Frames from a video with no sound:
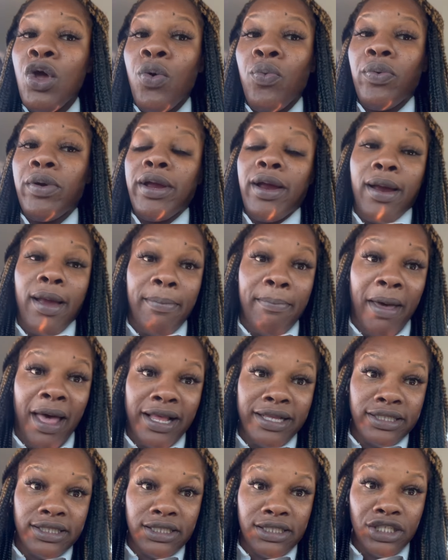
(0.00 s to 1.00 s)
we were at
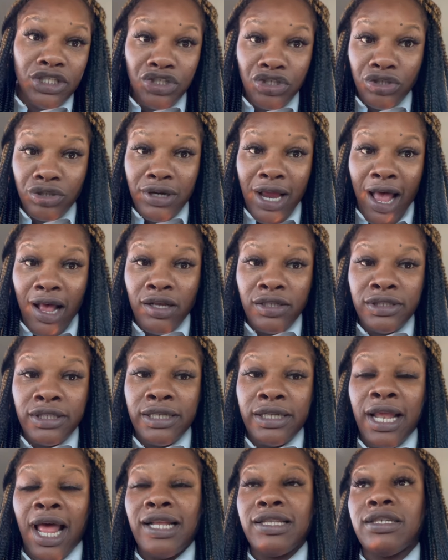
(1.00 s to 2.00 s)
my sister's house,
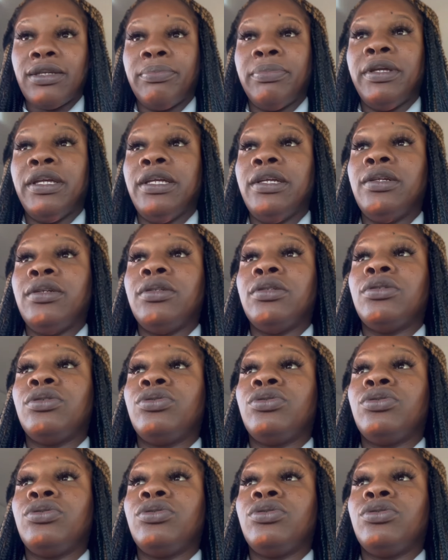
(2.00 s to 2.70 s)
and not to be,